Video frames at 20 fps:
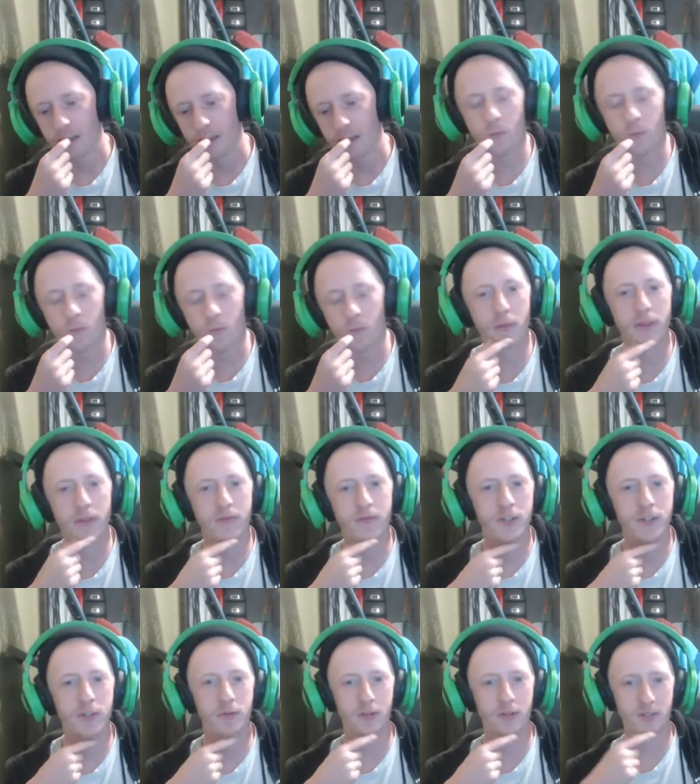You'd probably have to
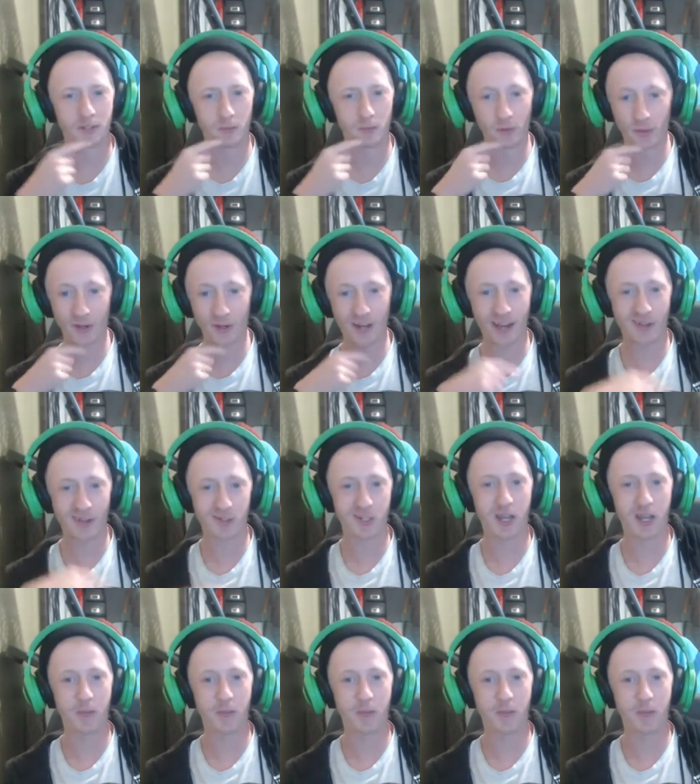do it similarly to how Scott
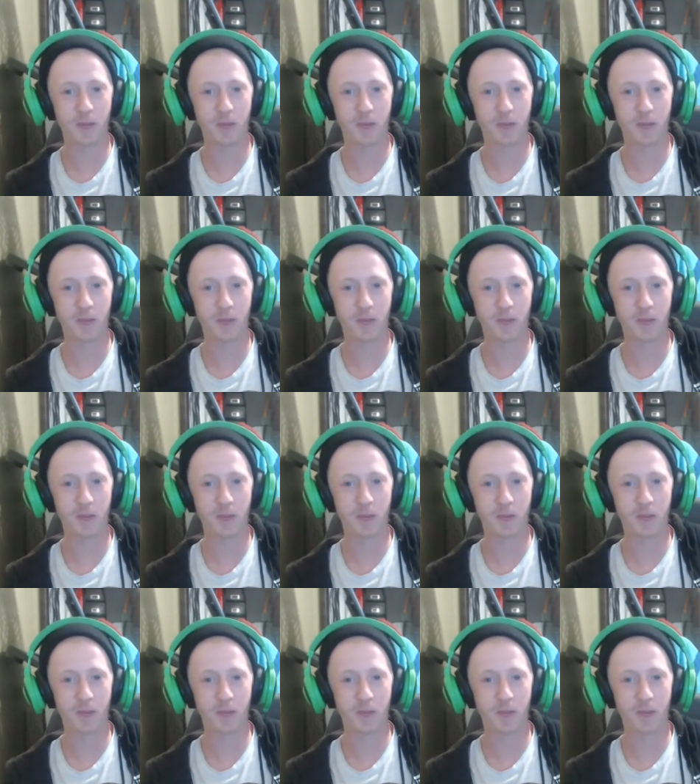Pilgrim was filmed.